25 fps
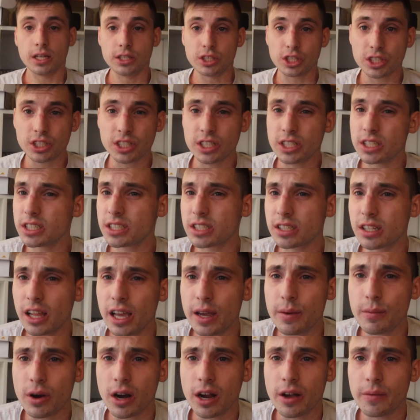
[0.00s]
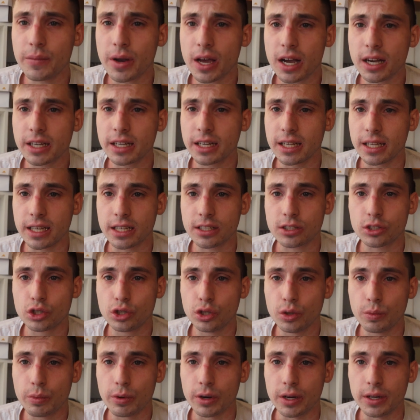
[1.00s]
And just a disclaimer, I'm not going to get
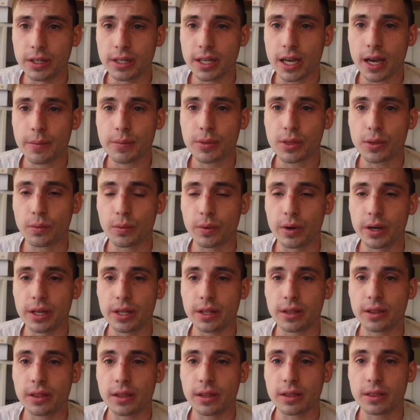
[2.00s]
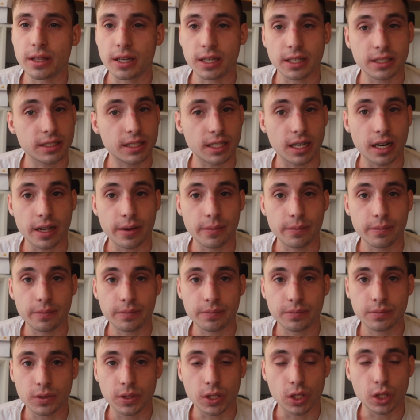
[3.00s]
super in depth with the things that
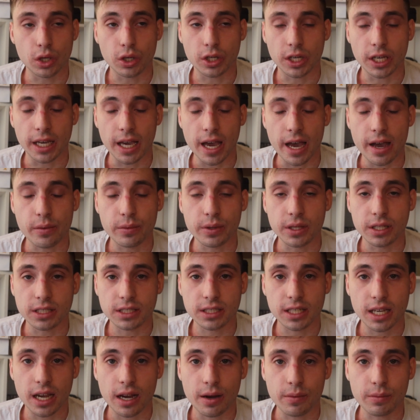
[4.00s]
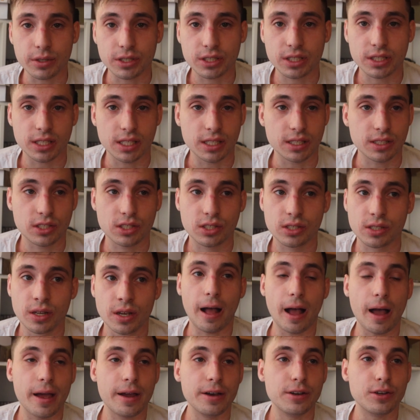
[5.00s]
I'm looking at with these cameras since
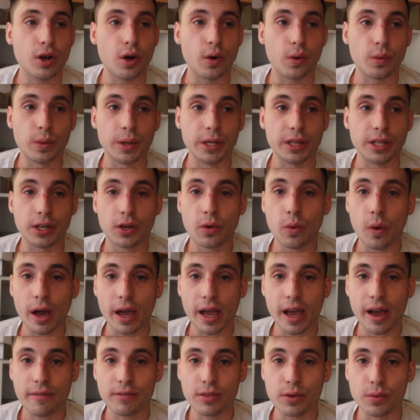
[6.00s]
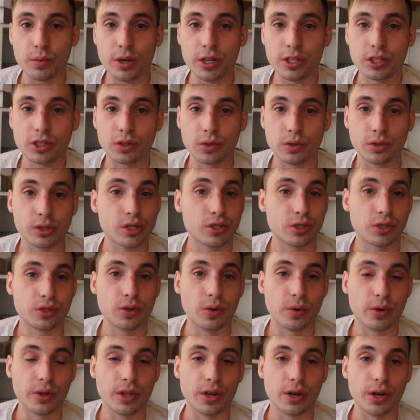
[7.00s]
I don't really quite have the resources
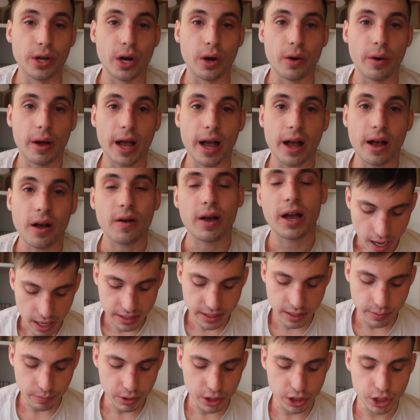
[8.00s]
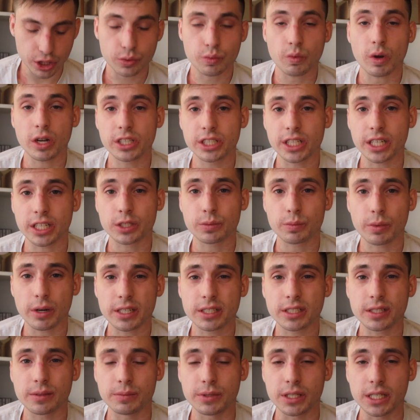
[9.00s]
nor the know-how. I simply just want to
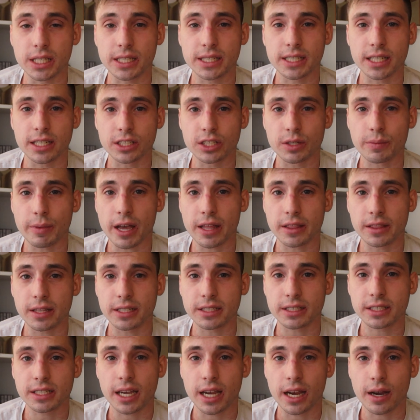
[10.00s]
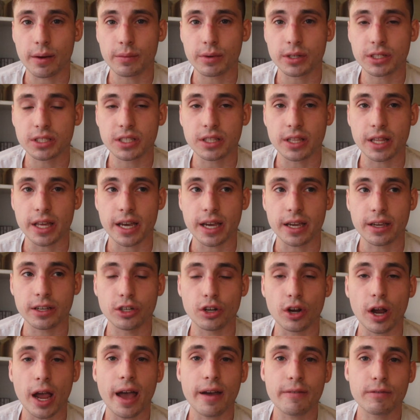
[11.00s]
express some details about these cameras that
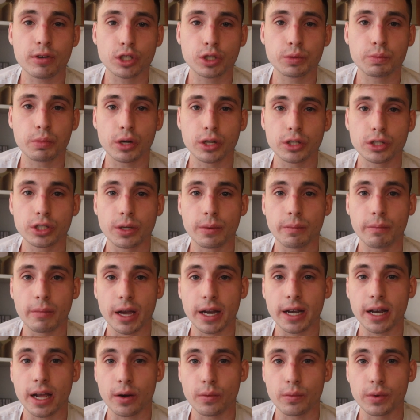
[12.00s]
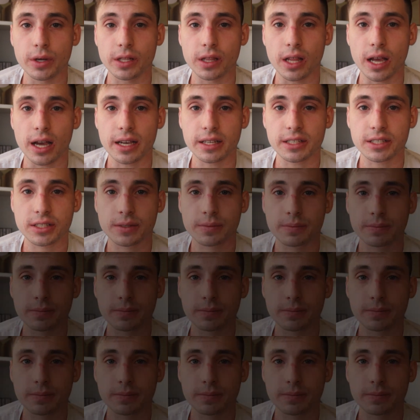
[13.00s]
your average person might not realize.